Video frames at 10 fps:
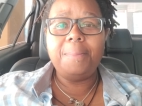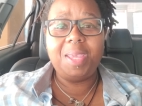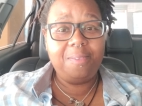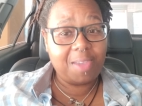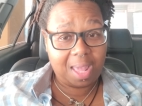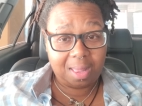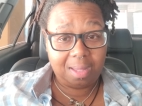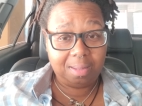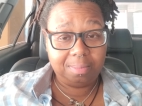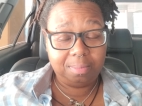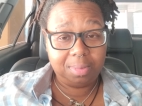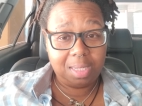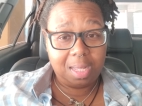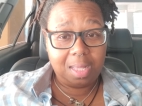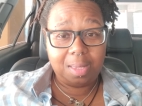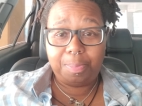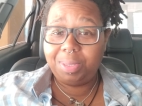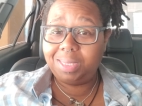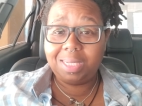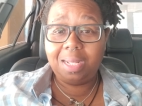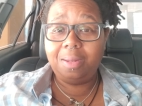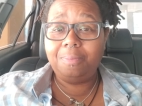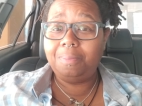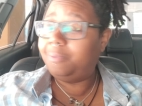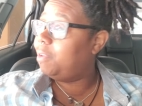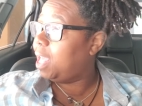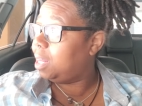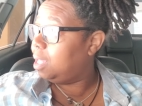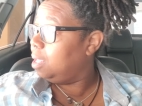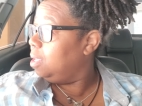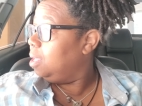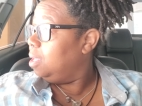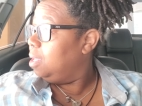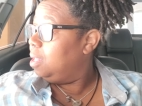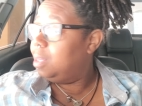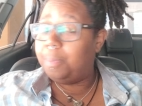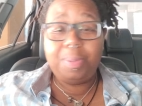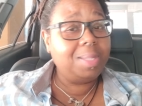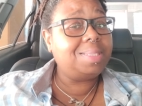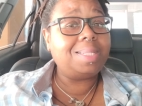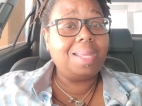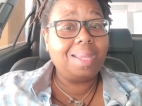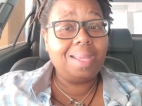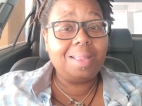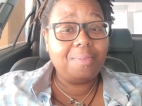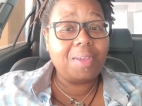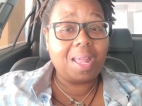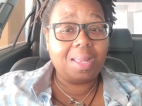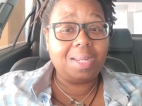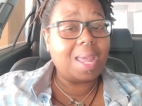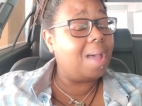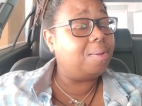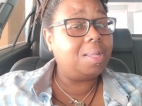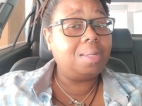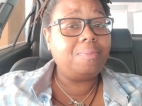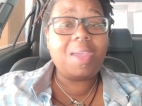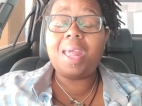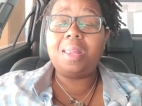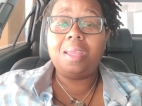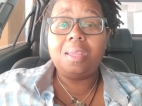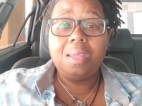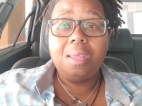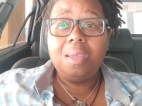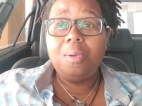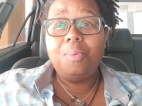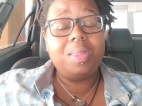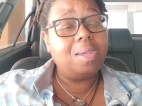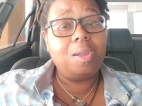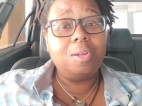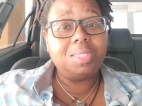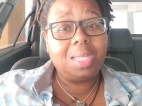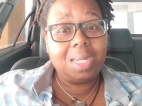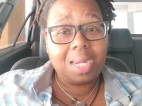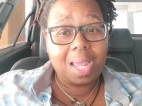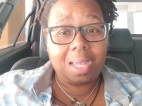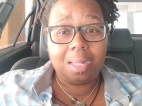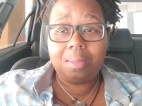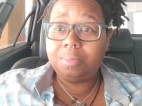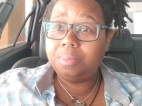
P Valley, the pussy in the, the valley. The pussy in the valley. Down in the valley where the girls get naked.